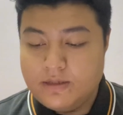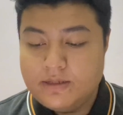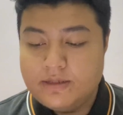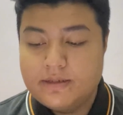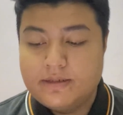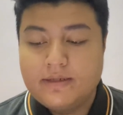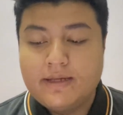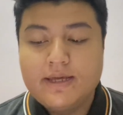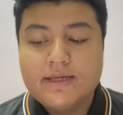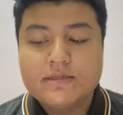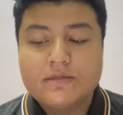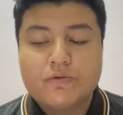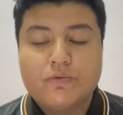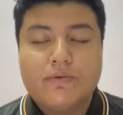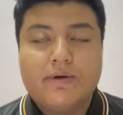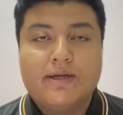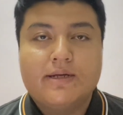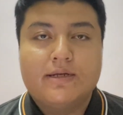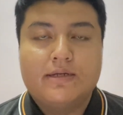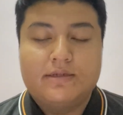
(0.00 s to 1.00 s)
That's
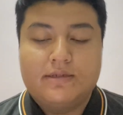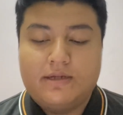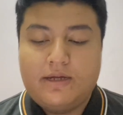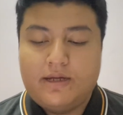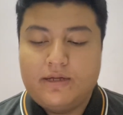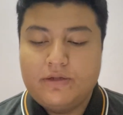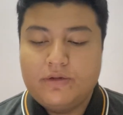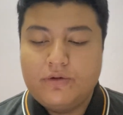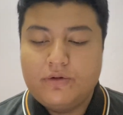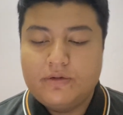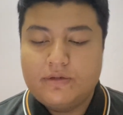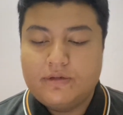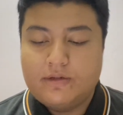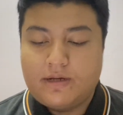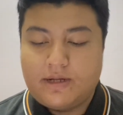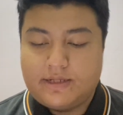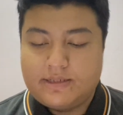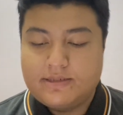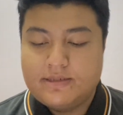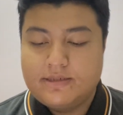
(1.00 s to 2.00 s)
what a diode
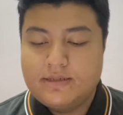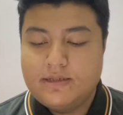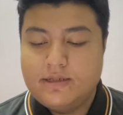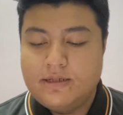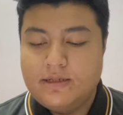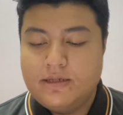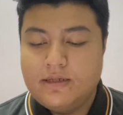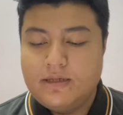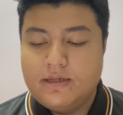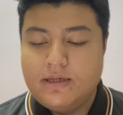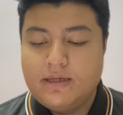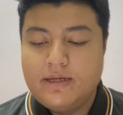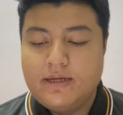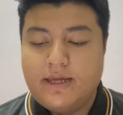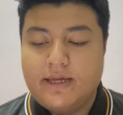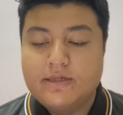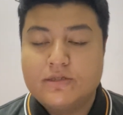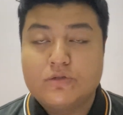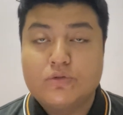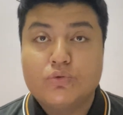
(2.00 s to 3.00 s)
does. It
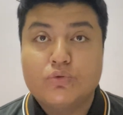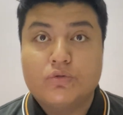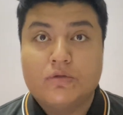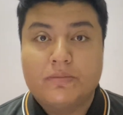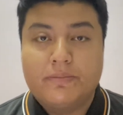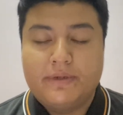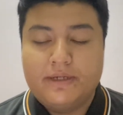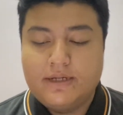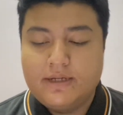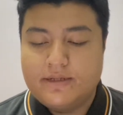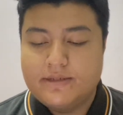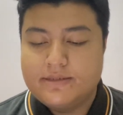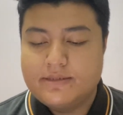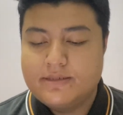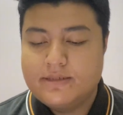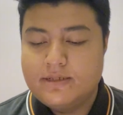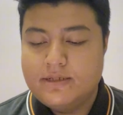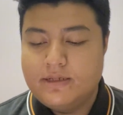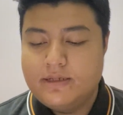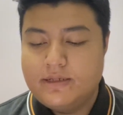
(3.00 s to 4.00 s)
has two
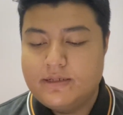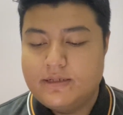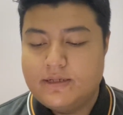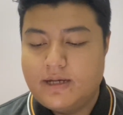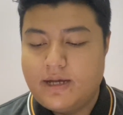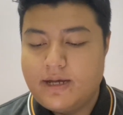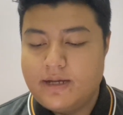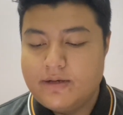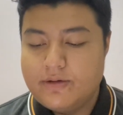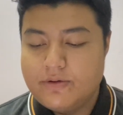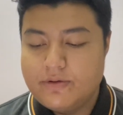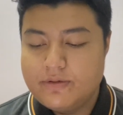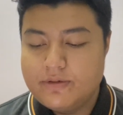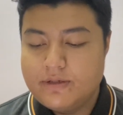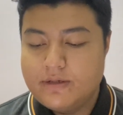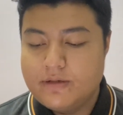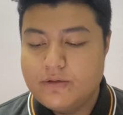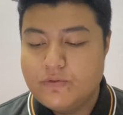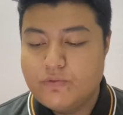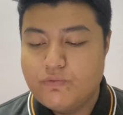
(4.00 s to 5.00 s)
terminals, the anode,
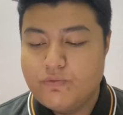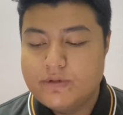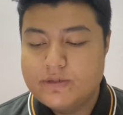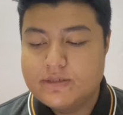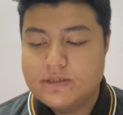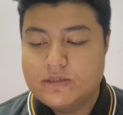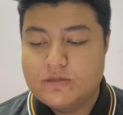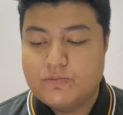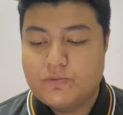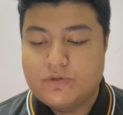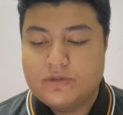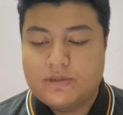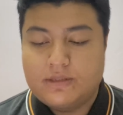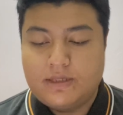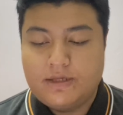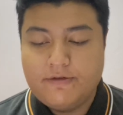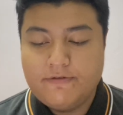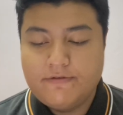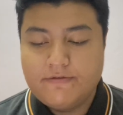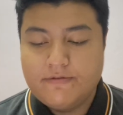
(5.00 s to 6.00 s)
which is
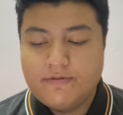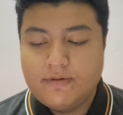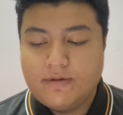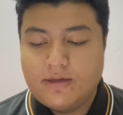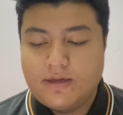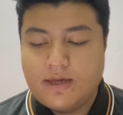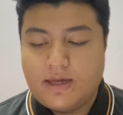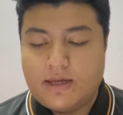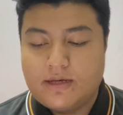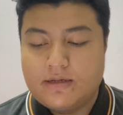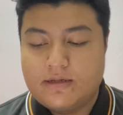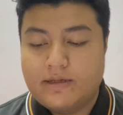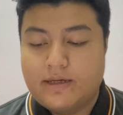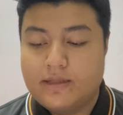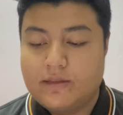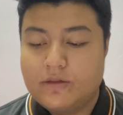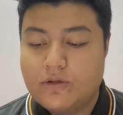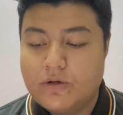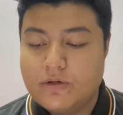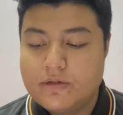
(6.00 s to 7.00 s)
positive, and the
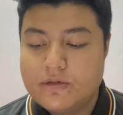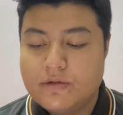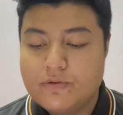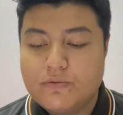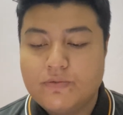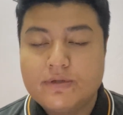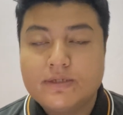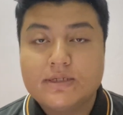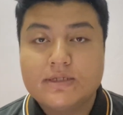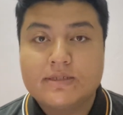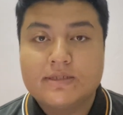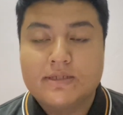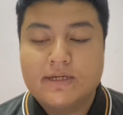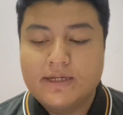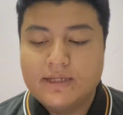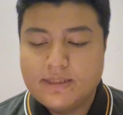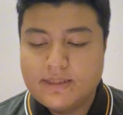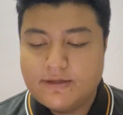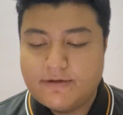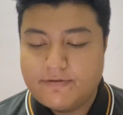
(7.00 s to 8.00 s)
cathode, which is
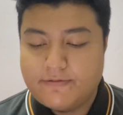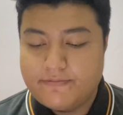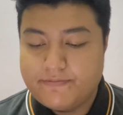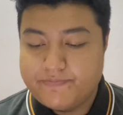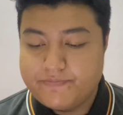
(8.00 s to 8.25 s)
negative.